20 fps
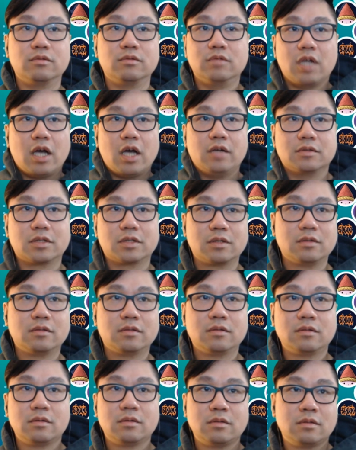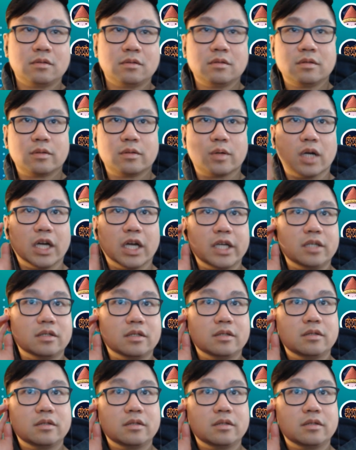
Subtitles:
Who knows? Right?